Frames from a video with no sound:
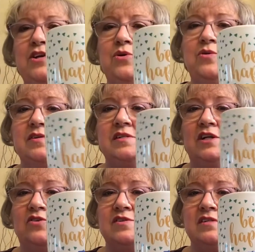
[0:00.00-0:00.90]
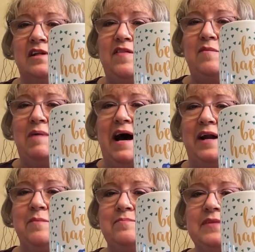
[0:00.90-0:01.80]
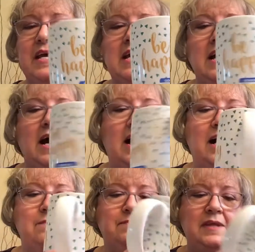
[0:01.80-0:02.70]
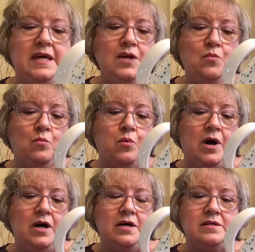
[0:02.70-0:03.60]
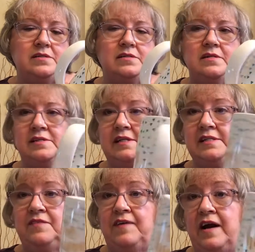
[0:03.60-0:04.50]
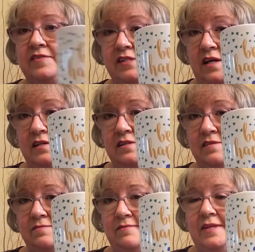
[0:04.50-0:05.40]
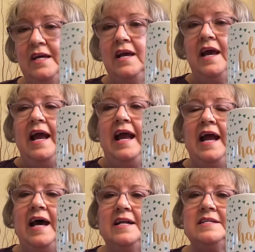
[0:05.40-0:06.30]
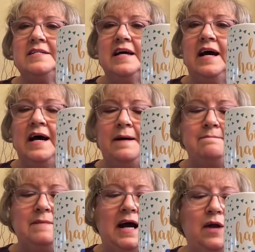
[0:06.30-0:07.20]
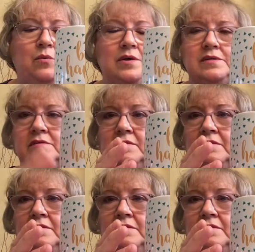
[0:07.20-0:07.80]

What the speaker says: new. The sticker's still on the bottom. It was 65 cents. And I was